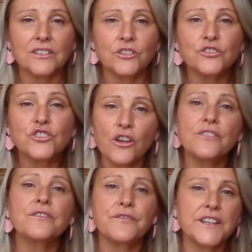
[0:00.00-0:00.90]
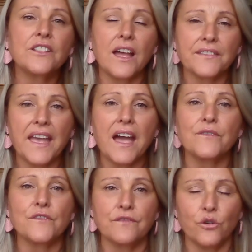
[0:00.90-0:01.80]
who don't feel like they
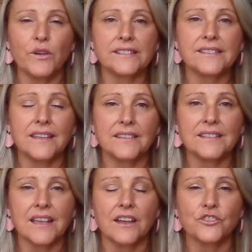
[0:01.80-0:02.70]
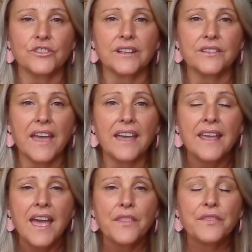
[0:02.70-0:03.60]
have a voice in this country, that
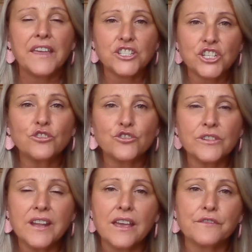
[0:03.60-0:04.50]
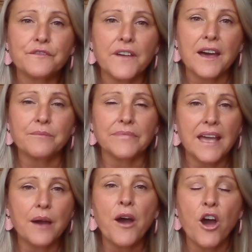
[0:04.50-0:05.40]
their children have
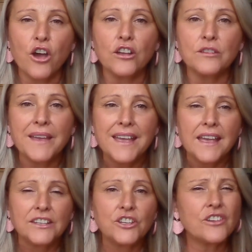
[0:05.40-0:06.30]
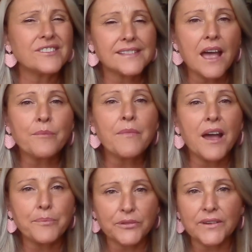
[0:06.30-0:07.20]
come home, you know, some
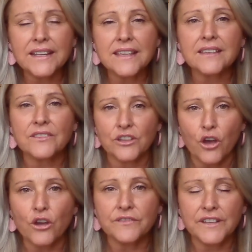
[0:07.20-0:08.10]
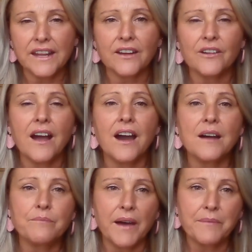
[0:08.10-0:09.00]
are pre the COVID
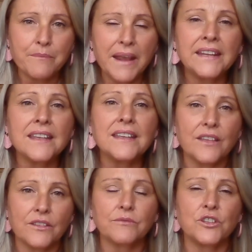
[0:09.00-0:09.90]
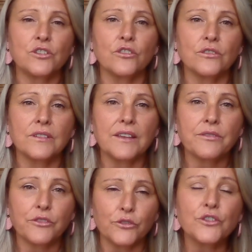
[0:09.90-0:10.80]
era, but many, you know,
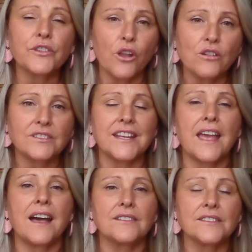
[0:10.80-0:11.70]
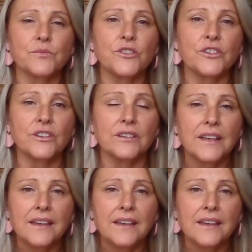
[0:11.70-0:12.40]
through the lockdowns were